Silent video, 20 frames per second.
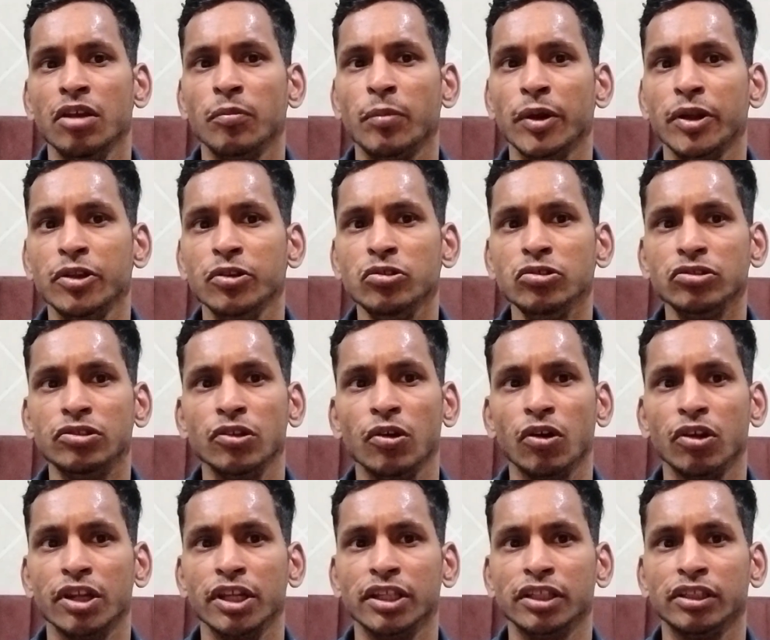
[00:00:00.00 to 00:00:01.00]
produce
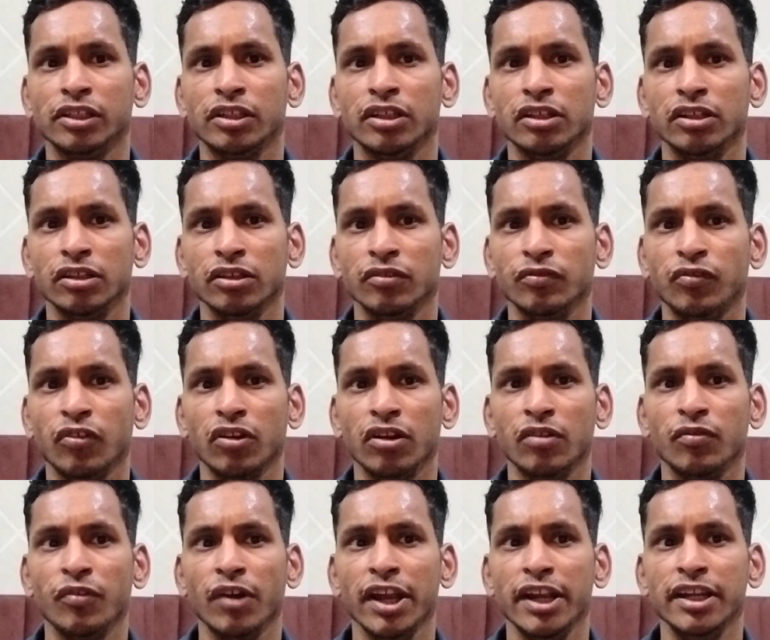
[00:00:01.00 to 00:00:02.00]
knowledge for
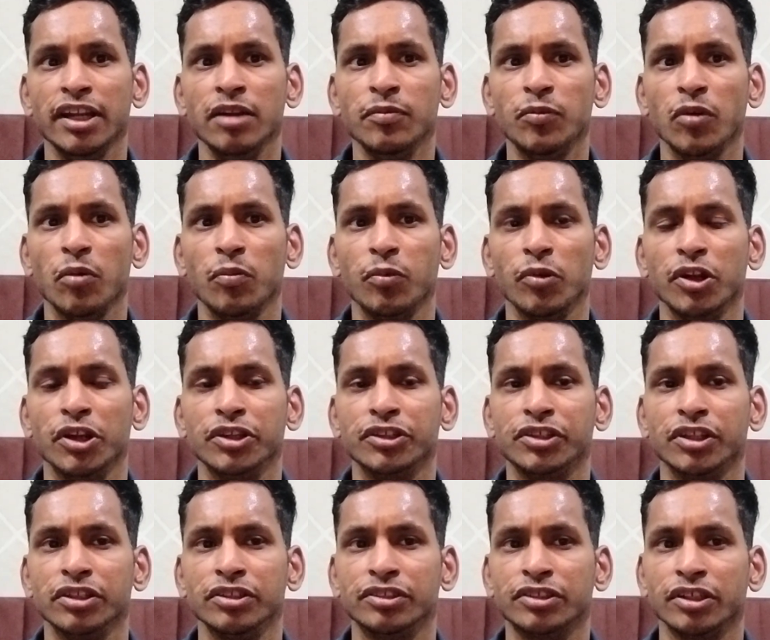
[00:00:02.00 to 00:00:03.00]
a wider
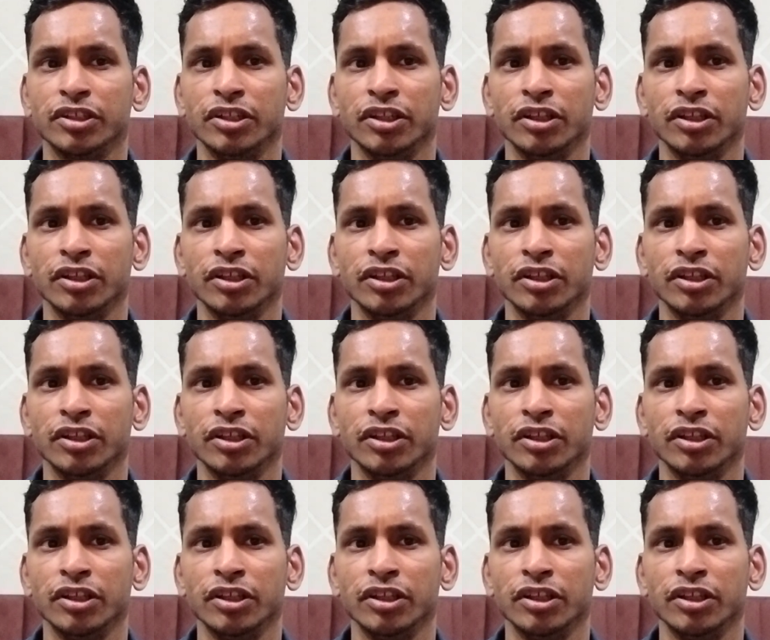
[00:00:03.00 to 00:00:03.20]
population.